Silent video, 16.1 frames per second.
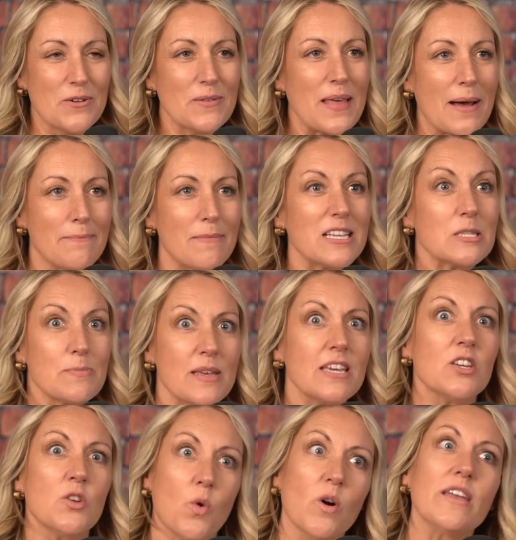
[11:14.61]
that must be
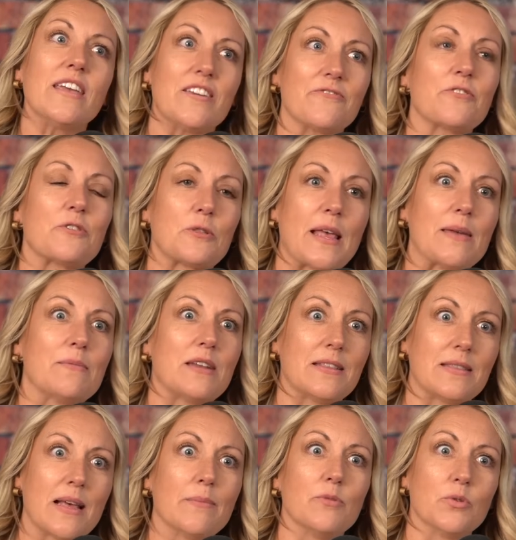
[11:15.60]
annoying for Laman and
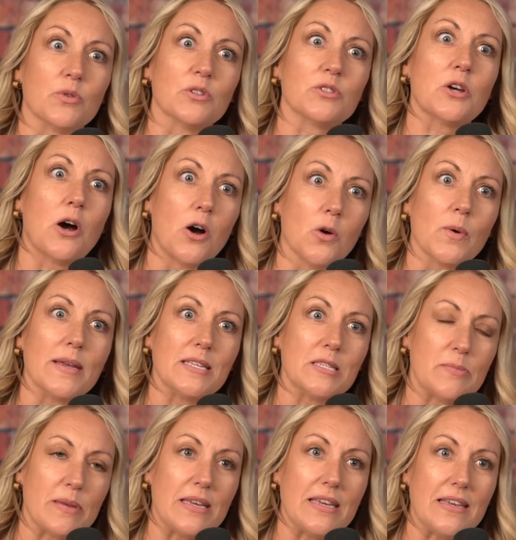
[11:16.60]
Lemuel to always
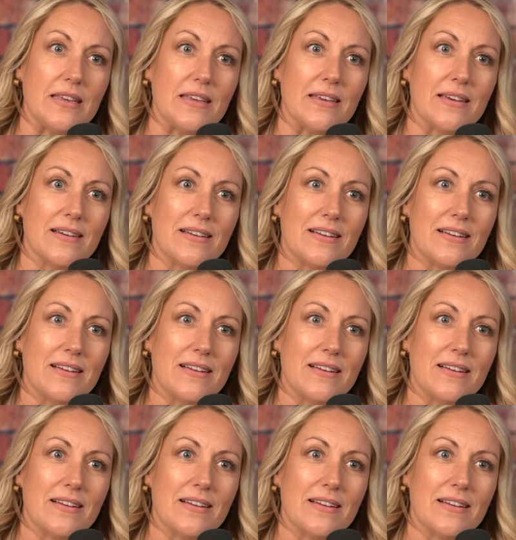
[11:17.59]
be,